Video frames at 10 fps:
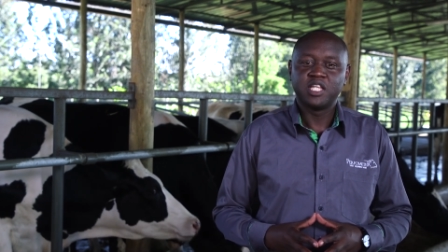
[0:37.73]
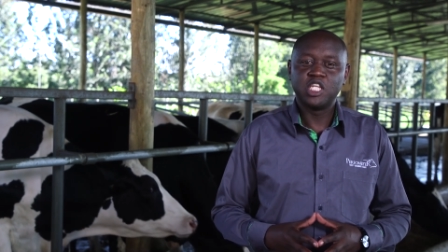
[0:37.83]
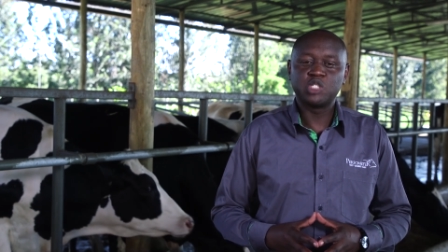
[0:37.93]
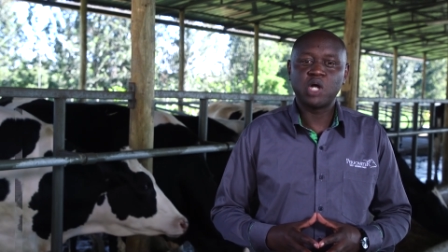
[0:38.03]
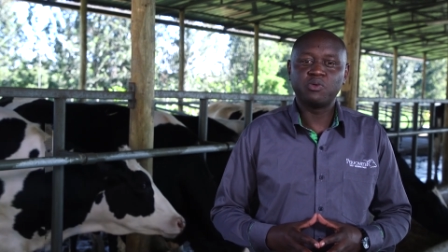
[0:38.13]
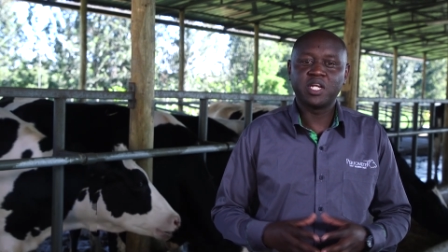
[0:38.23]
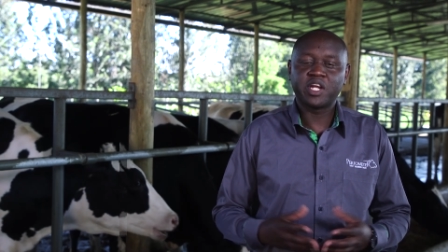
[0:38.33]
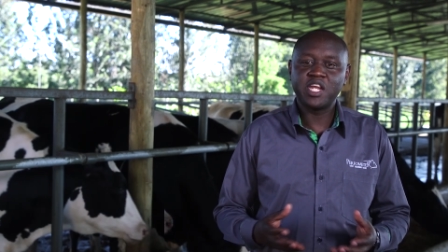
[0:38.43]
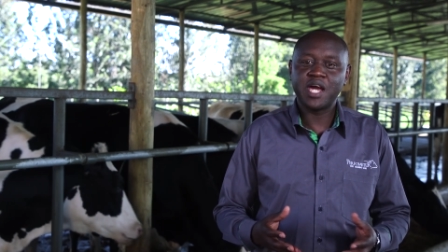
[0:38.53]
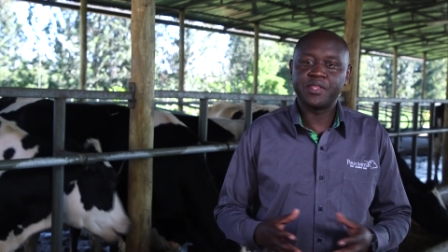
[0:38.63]
This one will
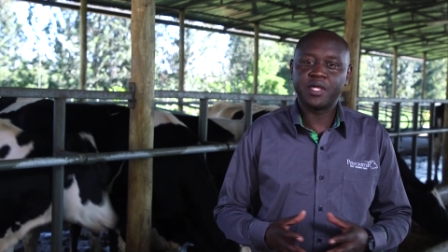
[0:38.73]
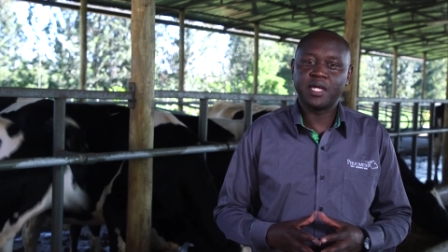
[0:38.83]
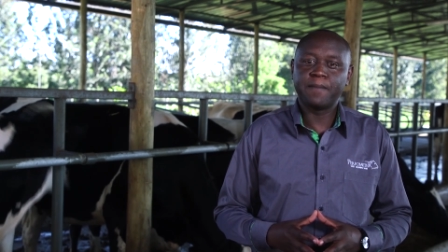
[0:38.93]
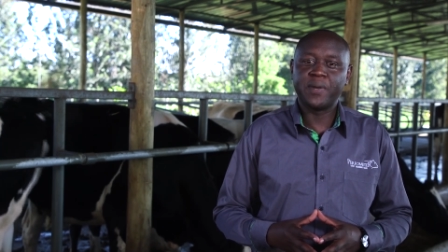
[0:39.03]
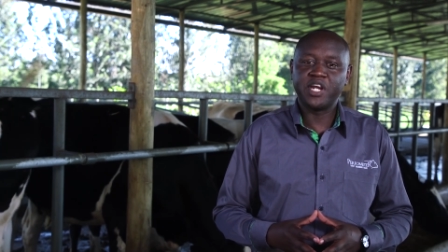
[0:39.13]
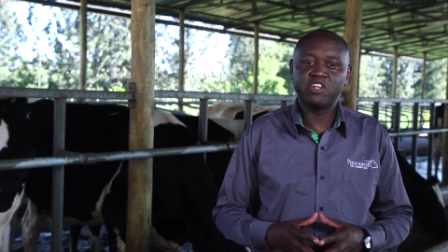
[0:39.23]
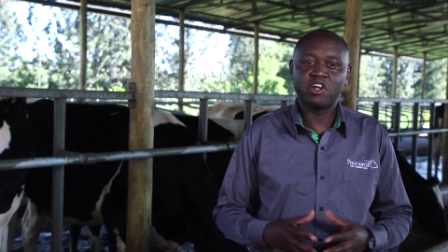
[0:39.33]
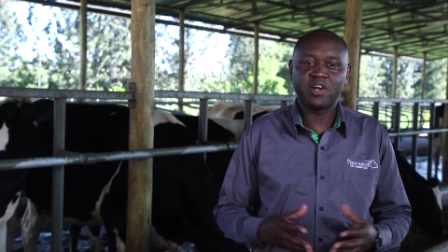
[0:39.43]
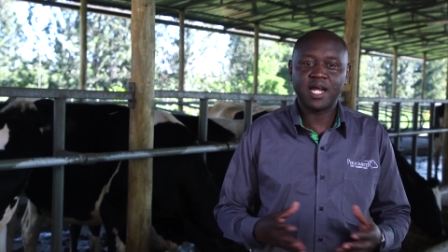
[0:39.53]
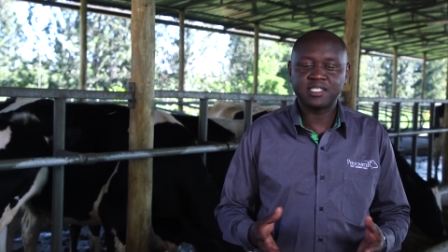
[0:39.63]
clear the
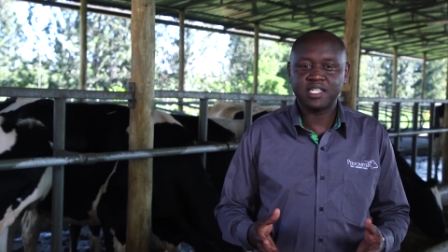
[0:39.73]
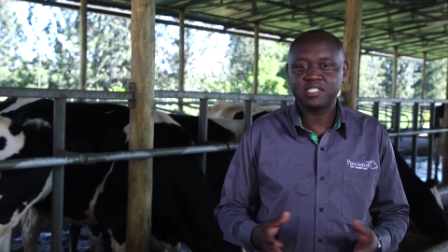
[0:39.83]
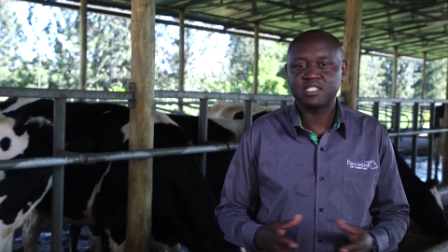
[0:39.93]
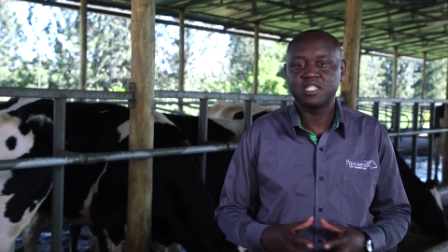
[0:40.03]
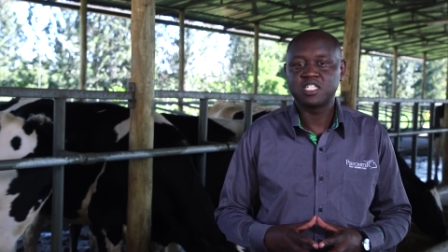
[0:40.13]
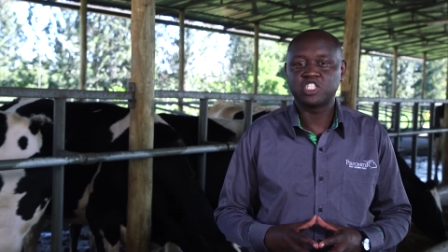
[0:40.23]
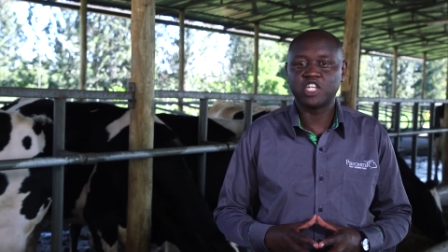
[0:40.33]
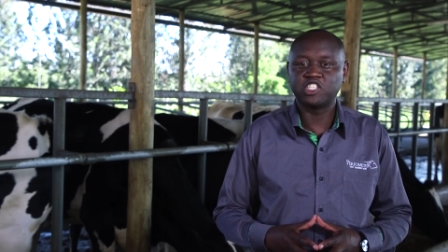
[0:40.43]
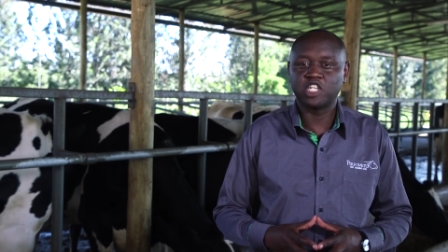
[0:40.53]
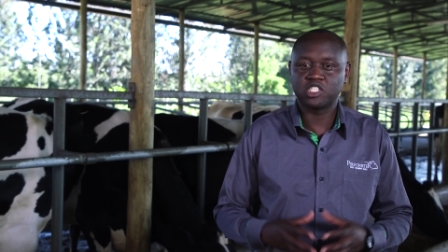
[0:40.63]
perennial grasses
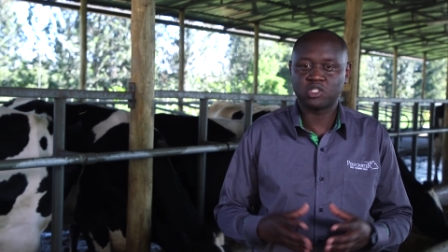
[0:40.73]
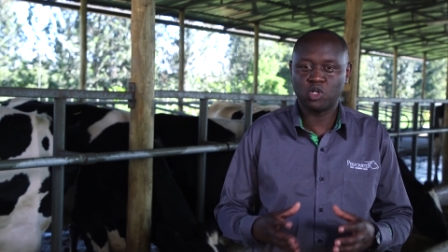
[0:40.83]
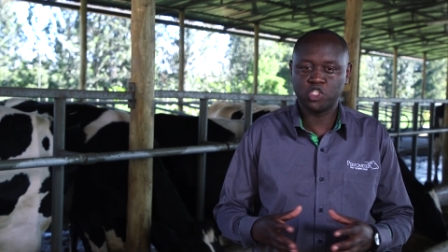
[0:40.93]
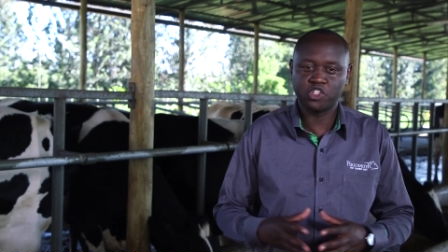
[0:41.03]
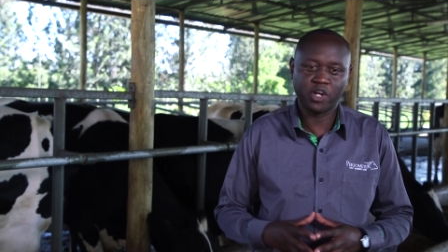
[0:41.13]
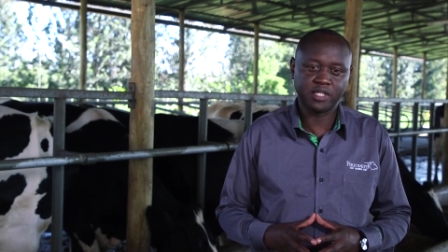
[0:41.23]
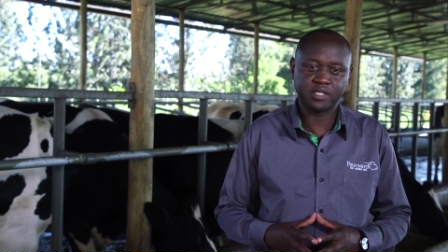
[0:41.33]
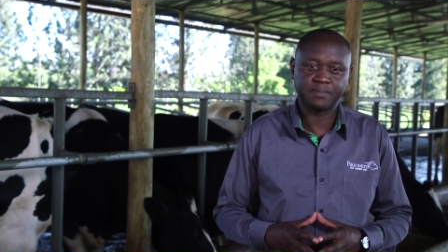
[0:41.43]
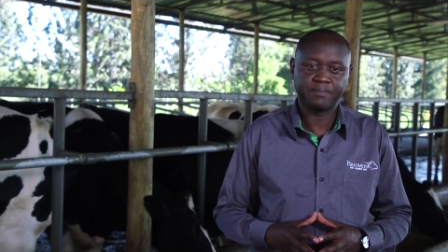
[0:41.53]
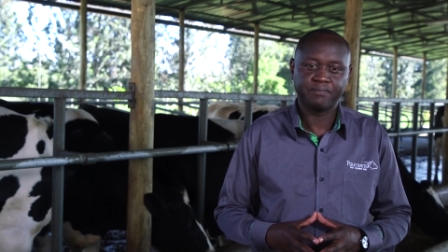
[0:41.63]
such as couch
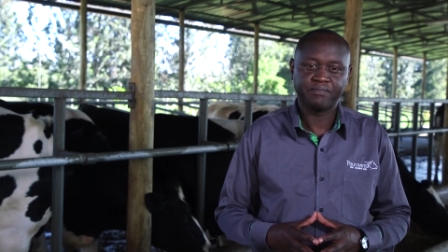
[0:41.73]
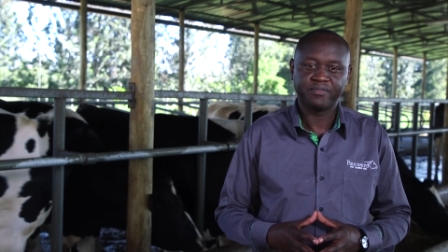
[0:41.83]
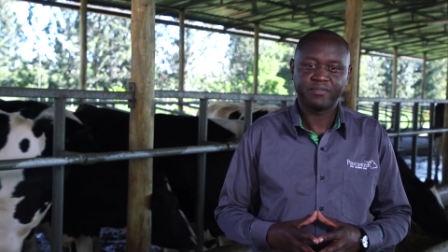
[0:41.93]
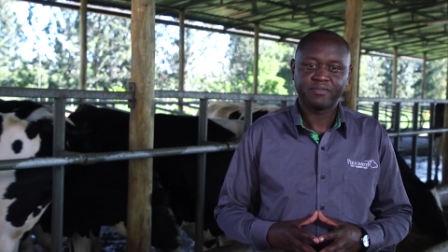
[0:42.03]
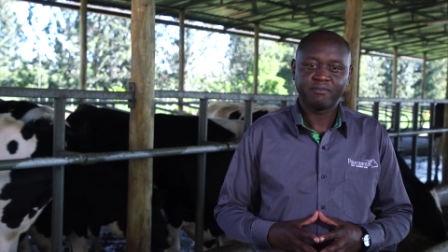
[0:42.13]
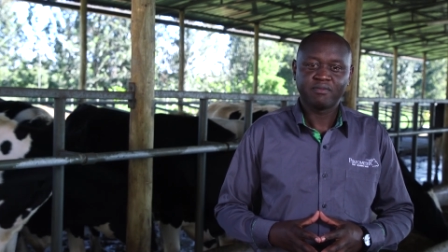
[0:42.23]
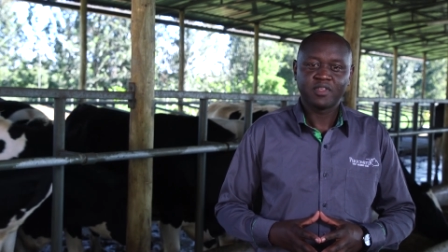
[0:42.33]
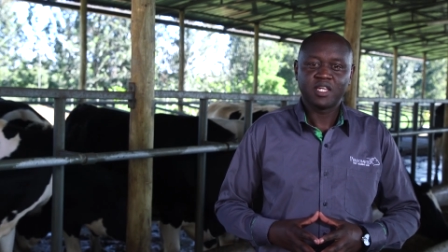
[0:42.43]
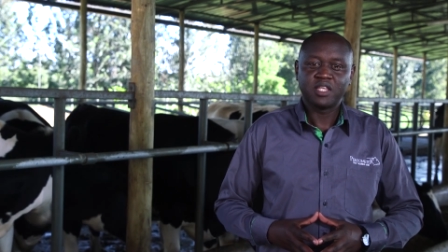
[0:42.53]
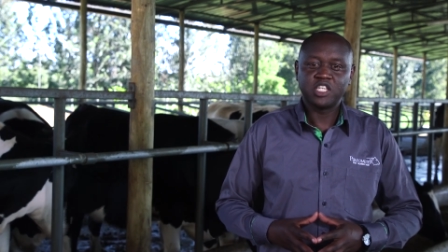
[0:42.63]
grass.
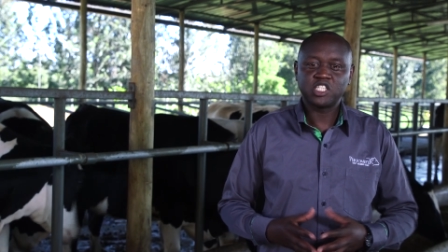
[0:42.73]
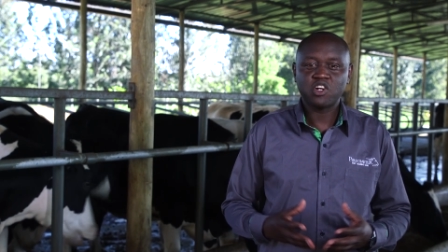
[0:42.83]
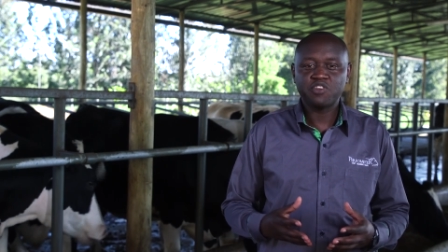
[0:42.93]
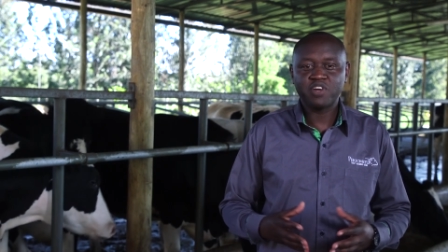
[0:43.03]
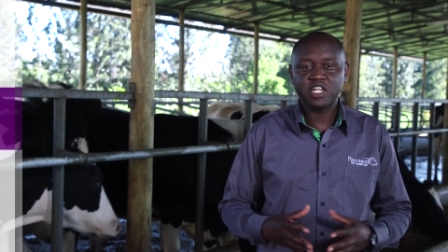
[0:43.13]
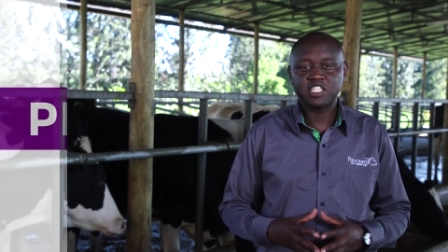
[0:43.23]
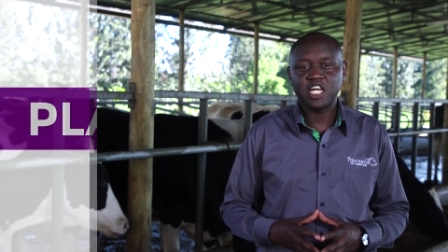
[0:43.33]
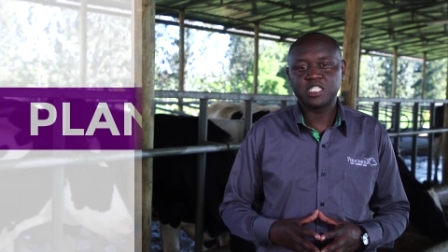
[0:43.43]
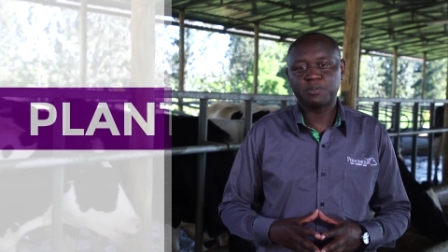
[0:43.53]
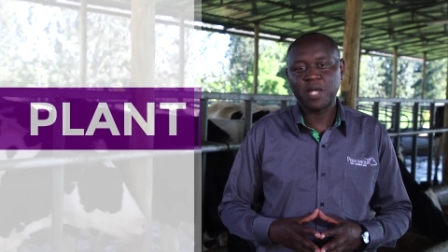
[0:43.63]
The second factor is